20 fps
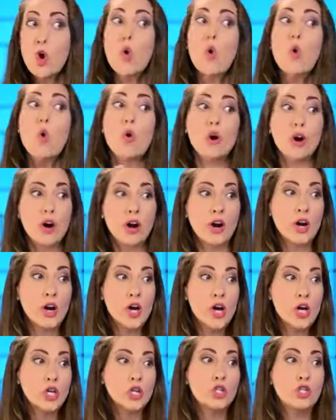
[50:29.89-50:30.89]
Or
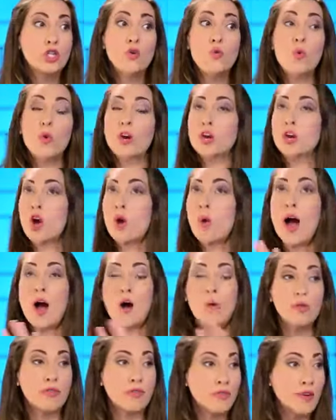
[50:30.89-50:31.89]
do you want to go
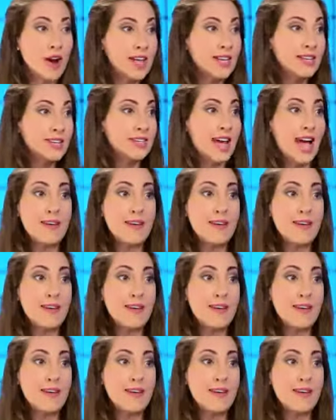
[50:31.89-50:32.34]
out with friends,